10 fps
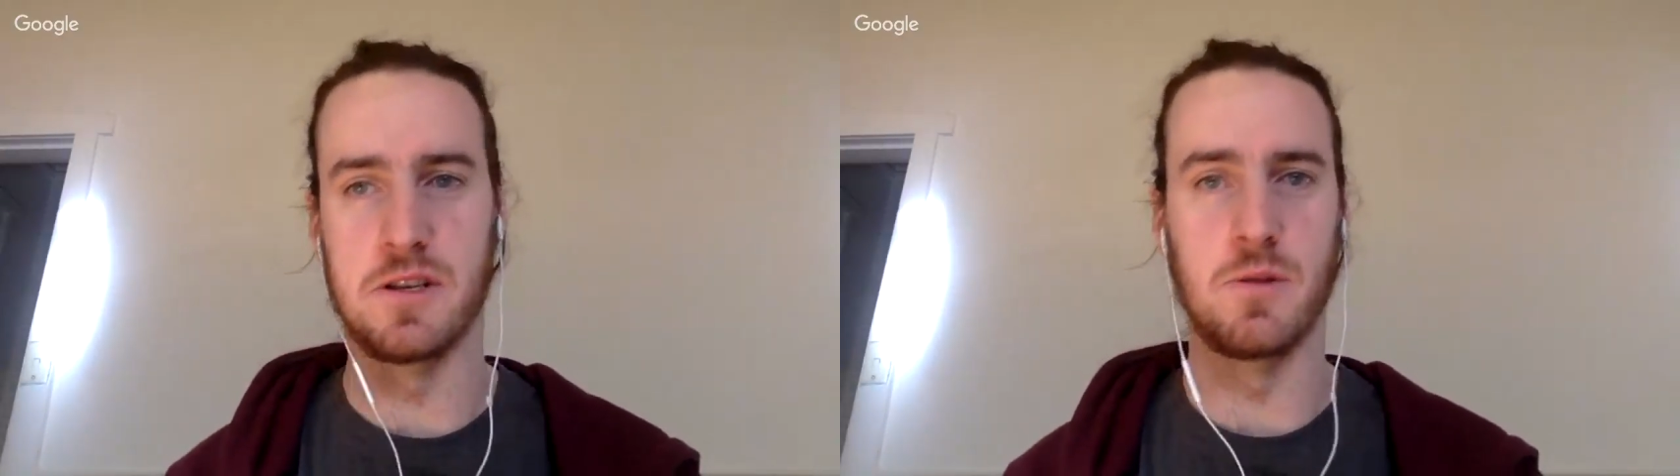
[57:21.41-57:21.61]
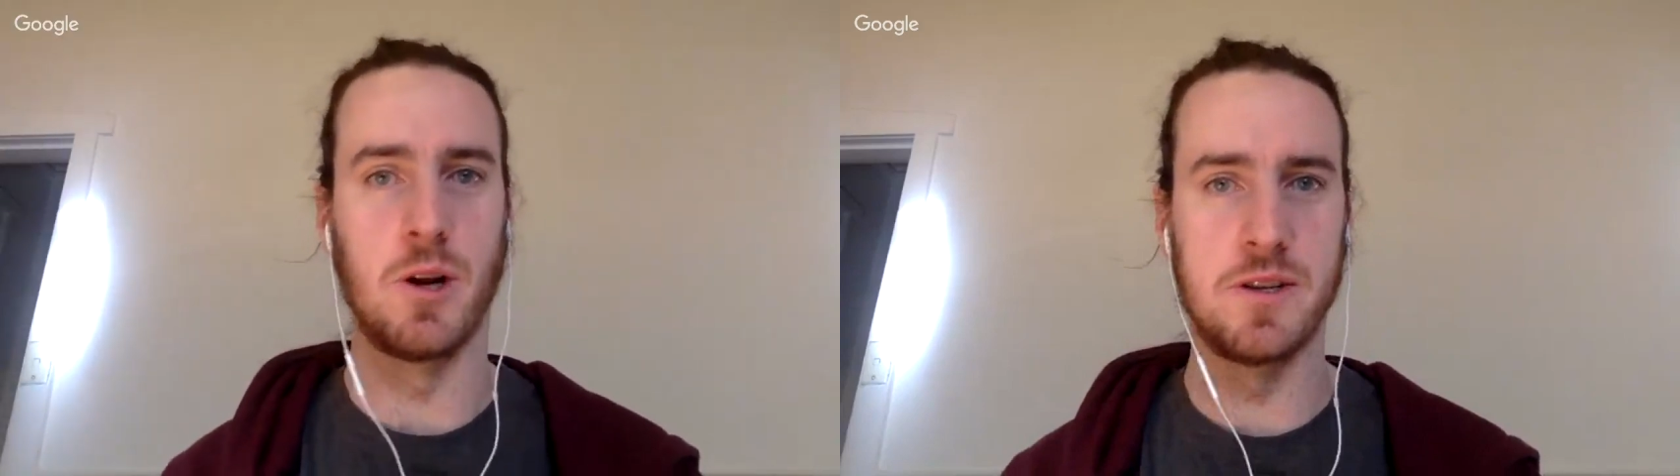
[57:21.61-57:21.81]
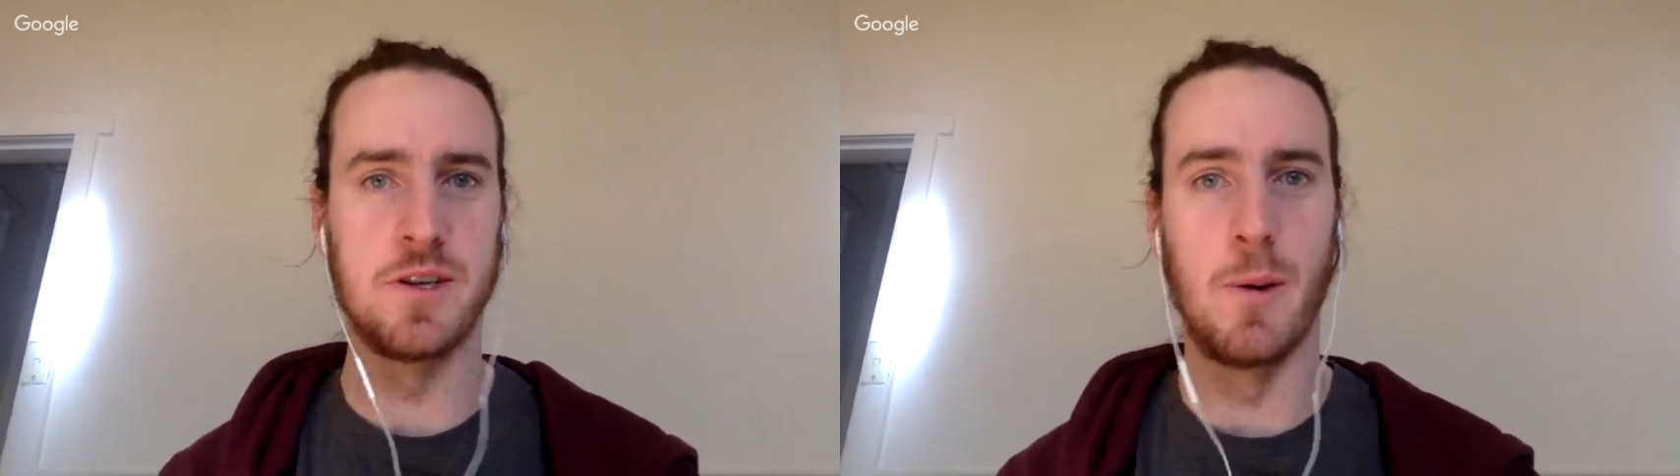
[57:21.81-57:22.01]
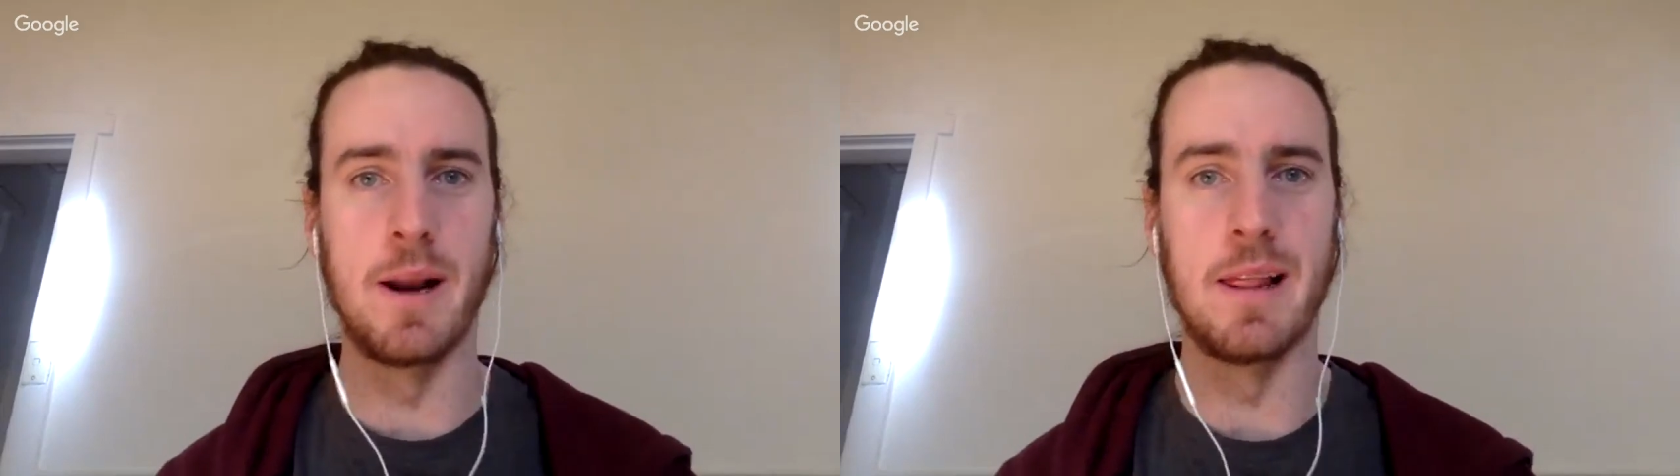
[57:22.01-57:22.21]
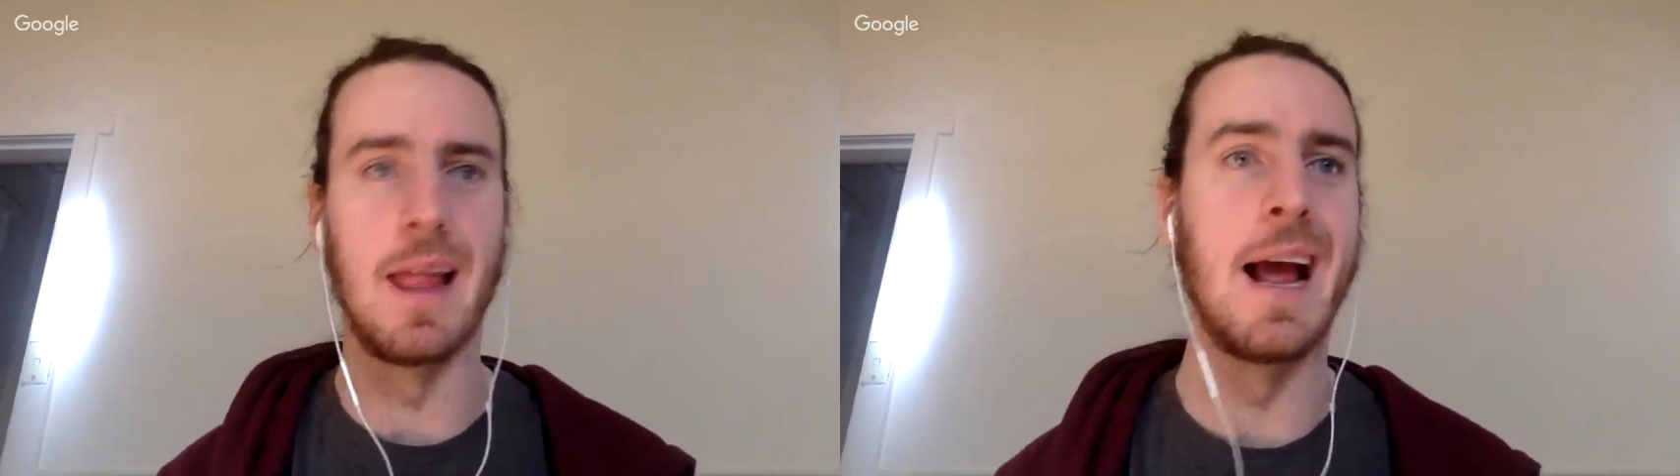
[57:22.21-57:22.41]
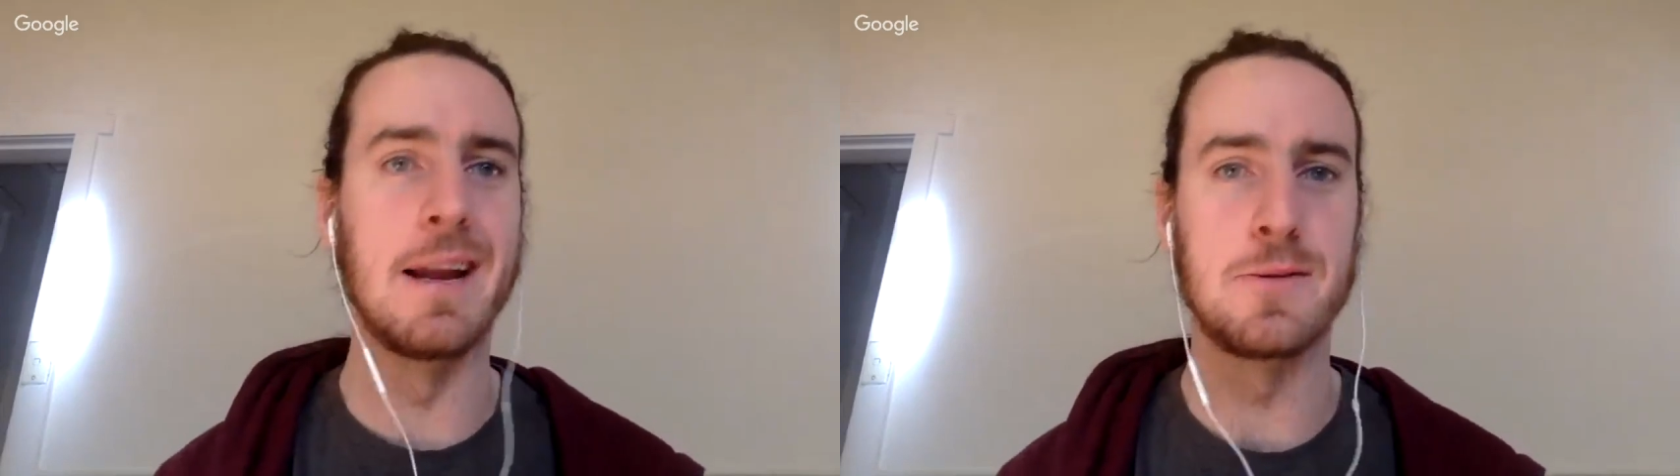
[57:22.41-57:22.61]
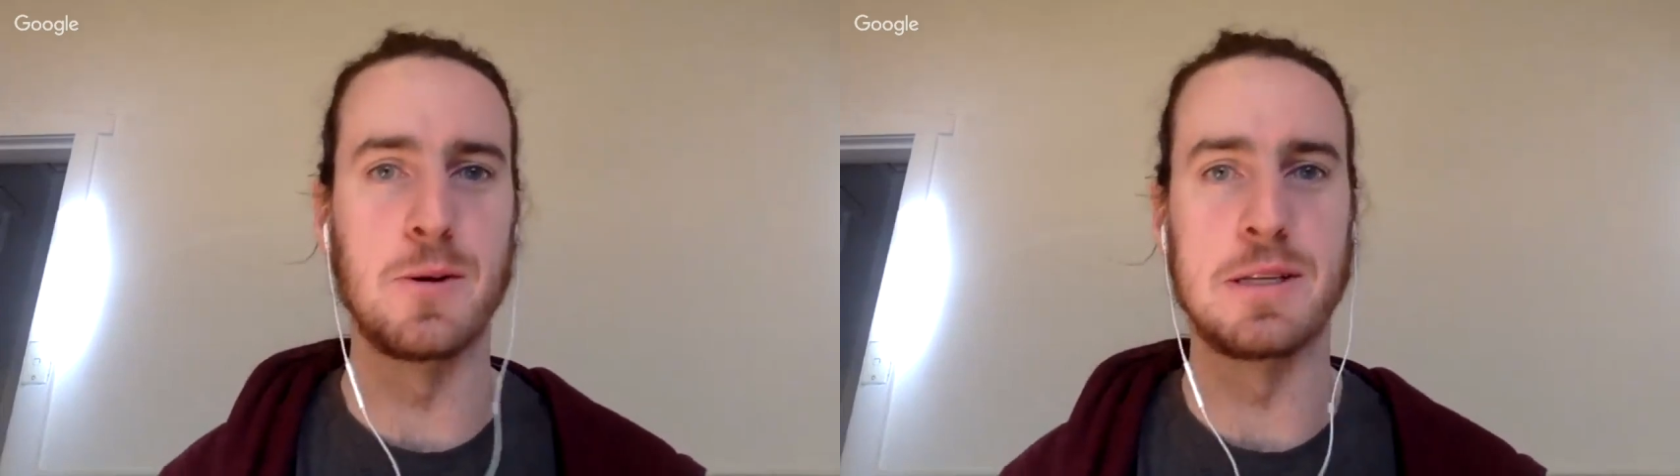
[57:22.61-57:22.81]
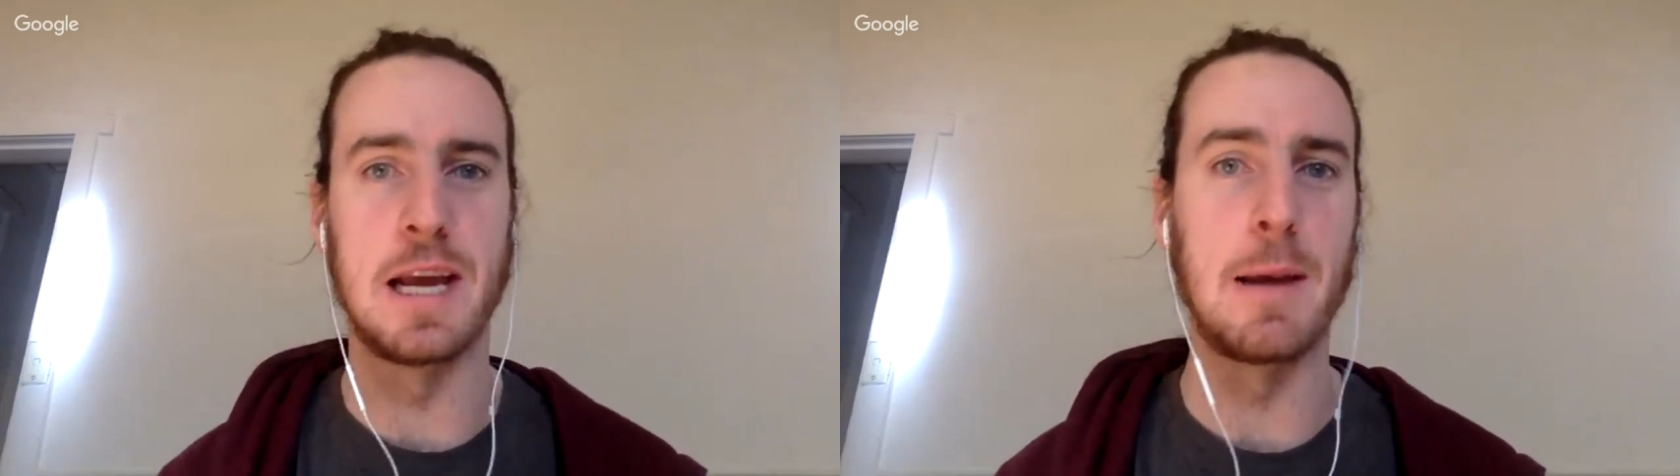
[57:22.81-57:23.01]
of Toronto and Atlanta
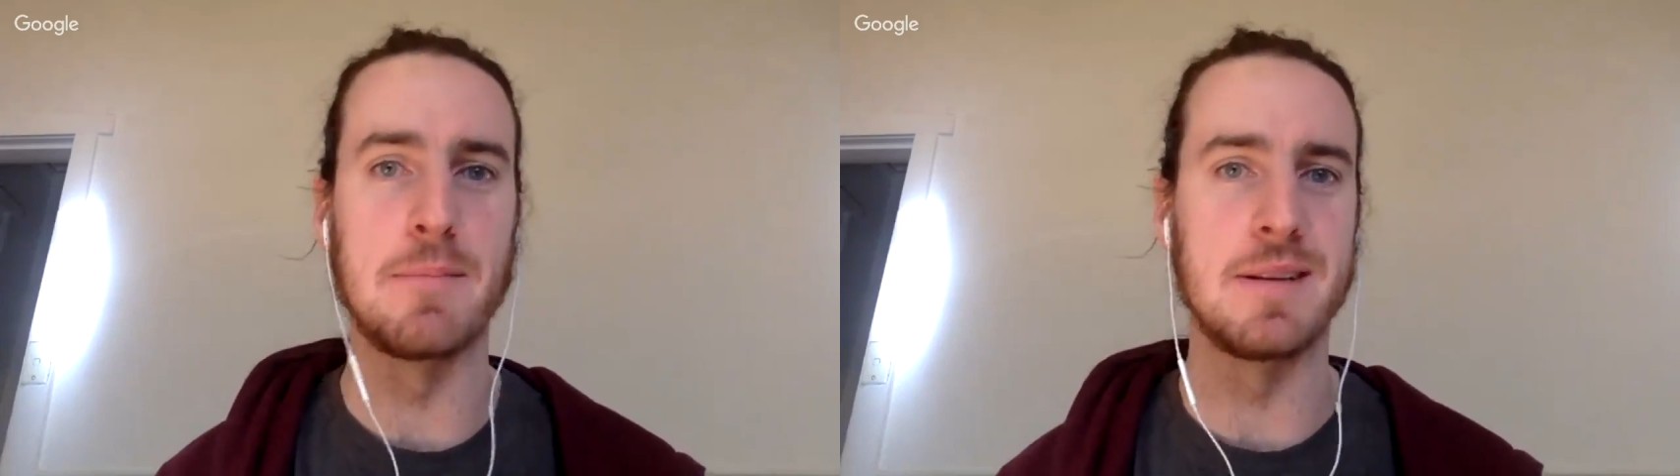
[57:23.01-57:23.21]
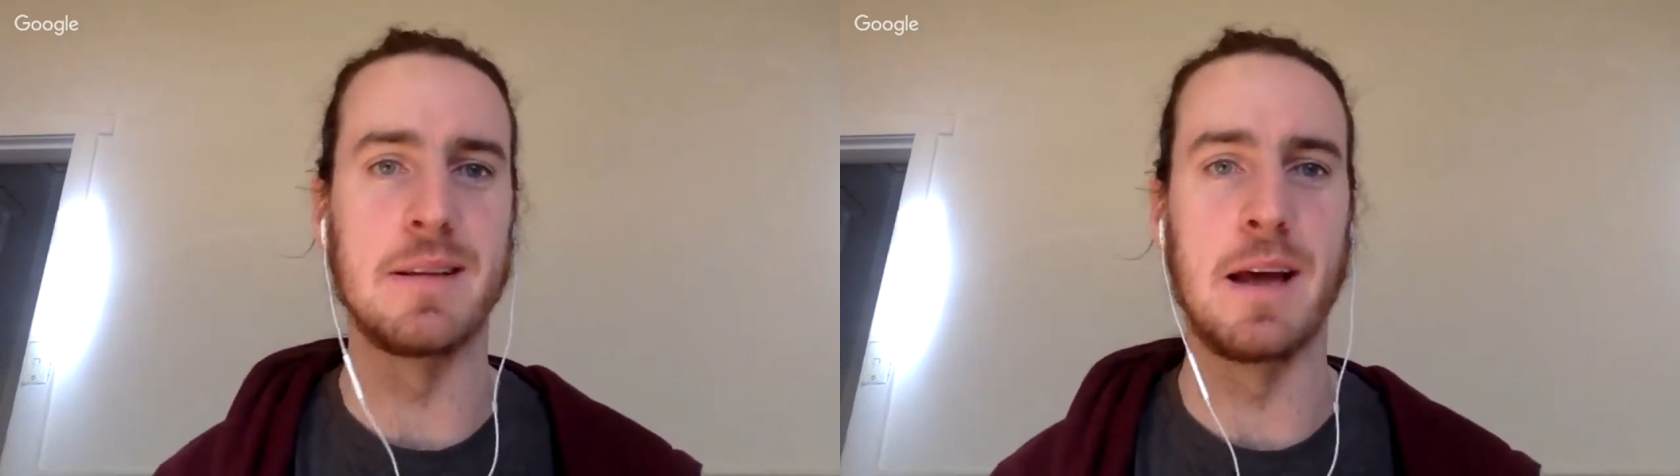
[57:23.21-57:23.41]
sort of teams and